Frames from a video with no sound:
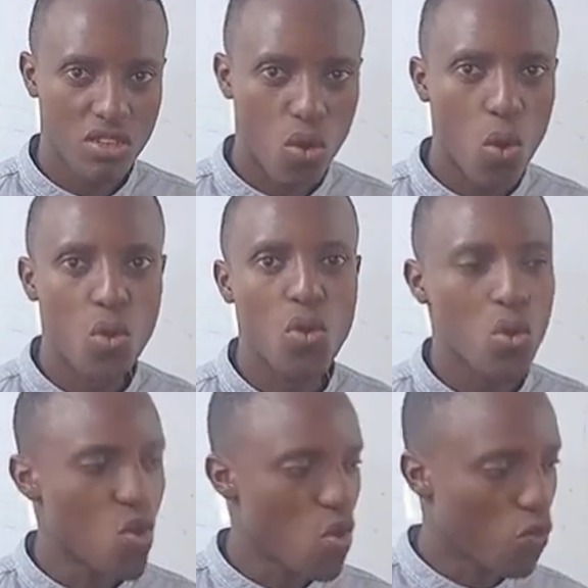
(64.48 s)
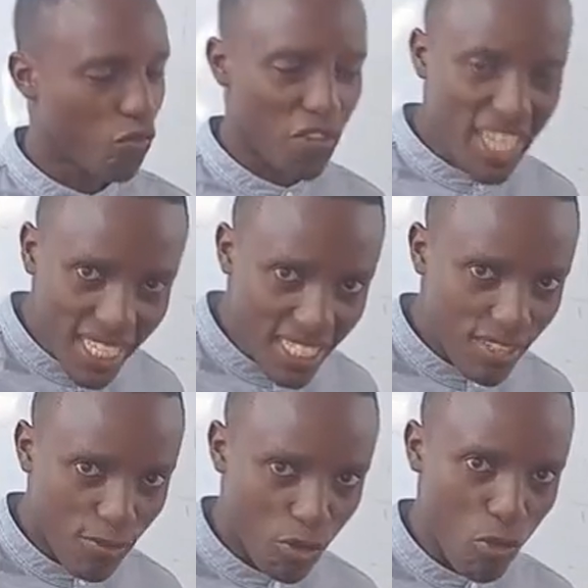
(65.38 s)
of heat
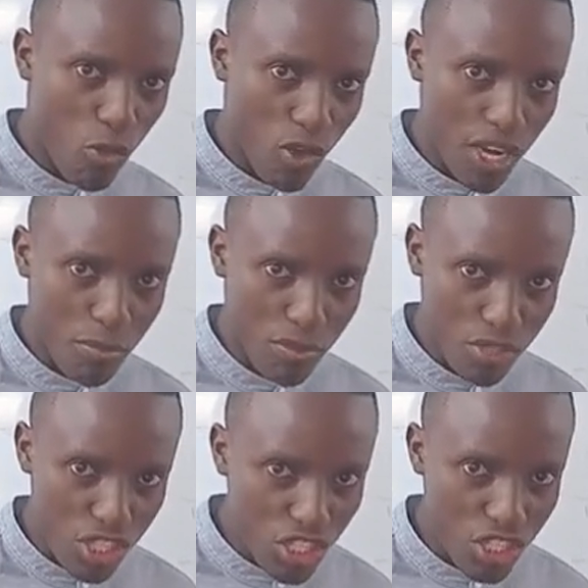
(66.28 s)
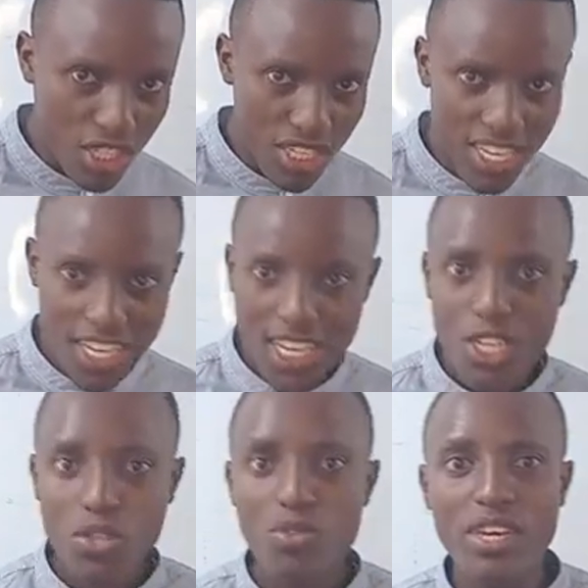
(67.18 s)
from one position
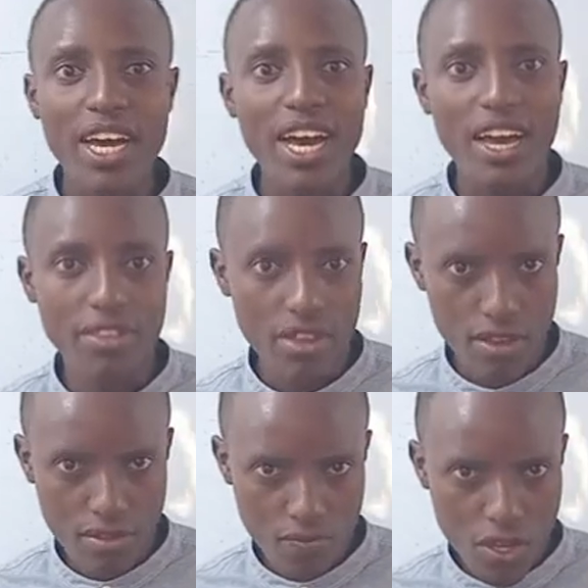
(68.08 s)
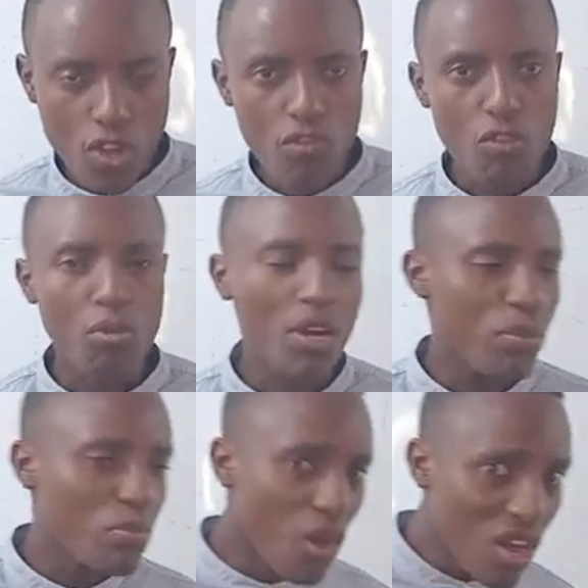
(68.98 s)
to the other, from one
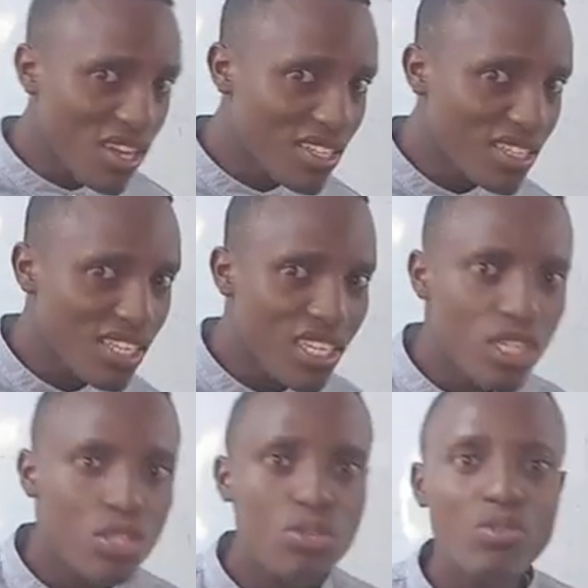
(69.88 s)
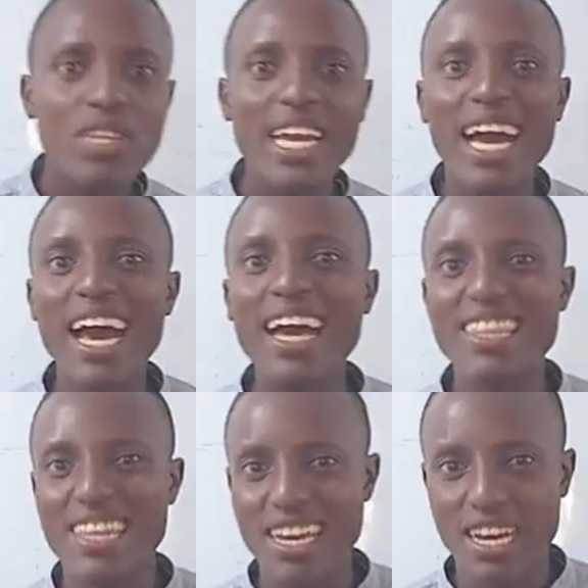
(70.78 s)
point to the
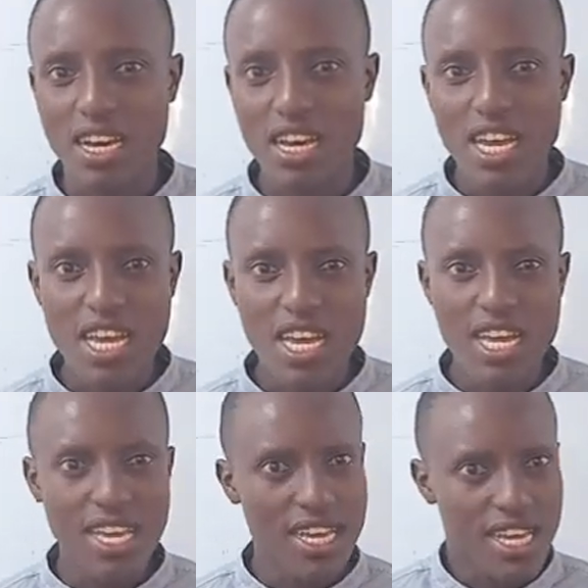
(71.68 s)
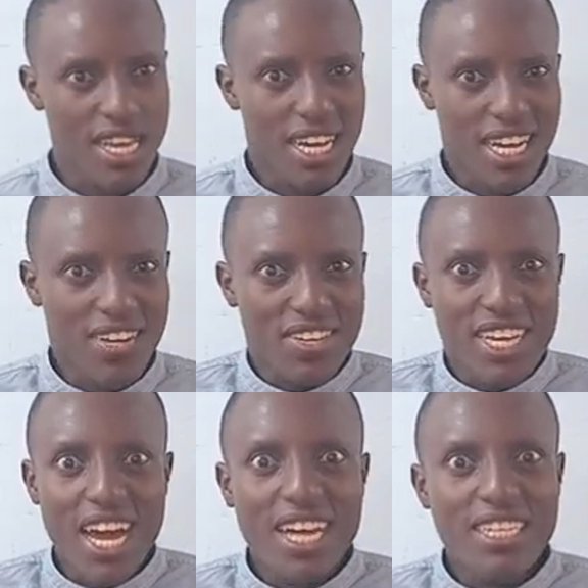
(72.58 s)
other,
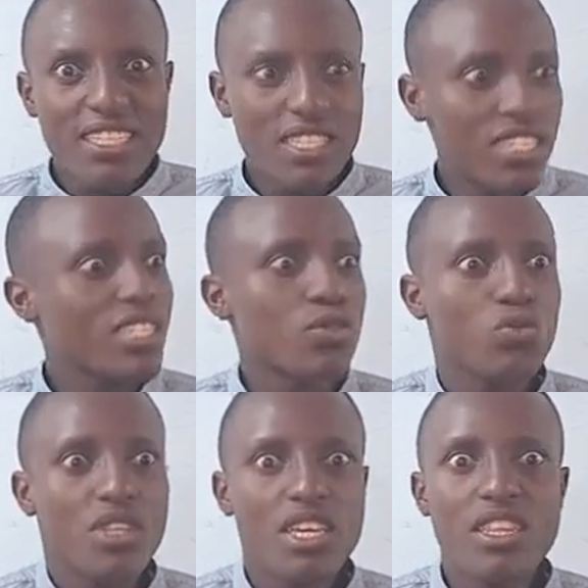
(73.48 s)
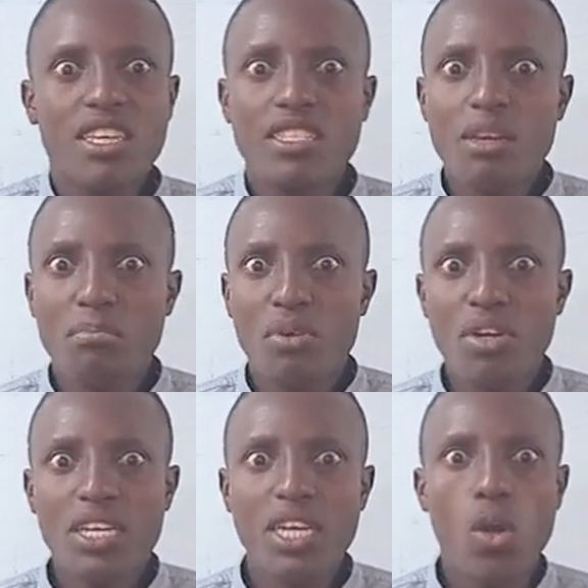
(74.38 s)
regardless is within the same
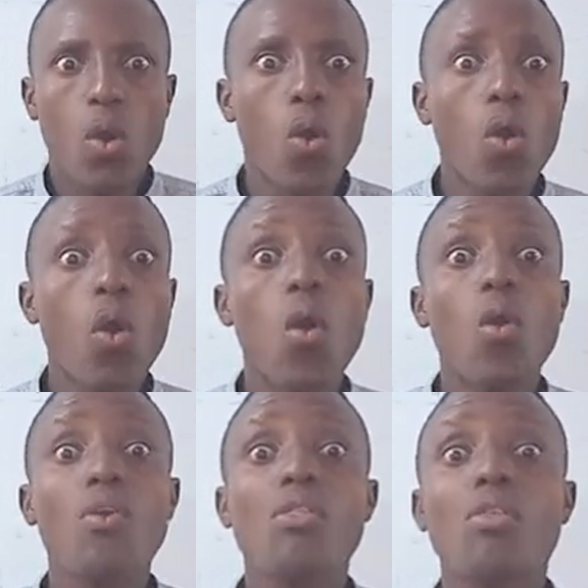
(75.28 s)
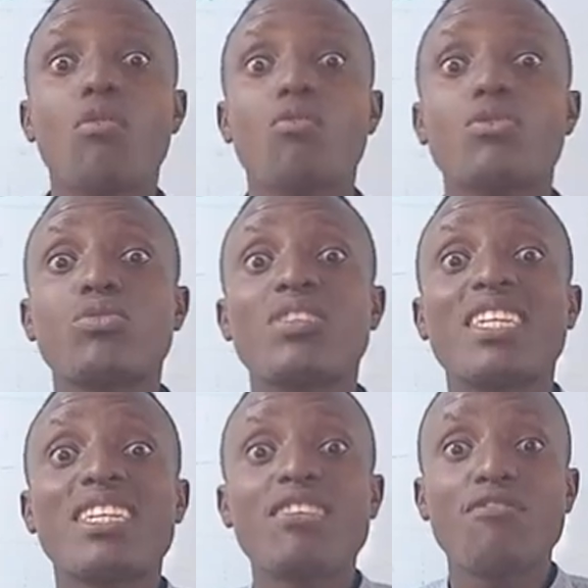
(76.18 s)
body or to the
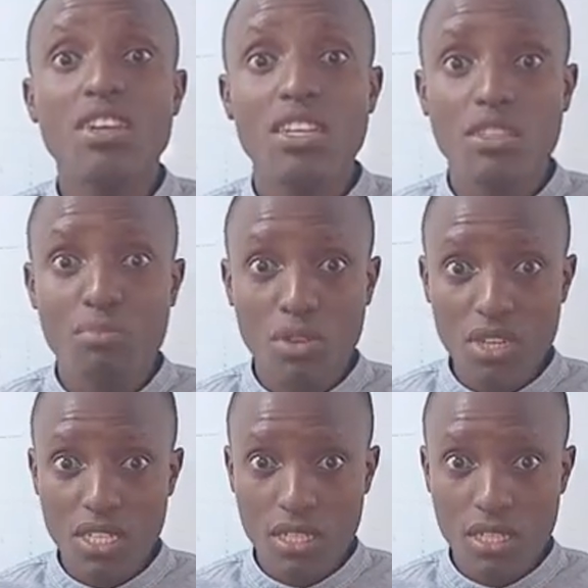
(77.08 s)
different body.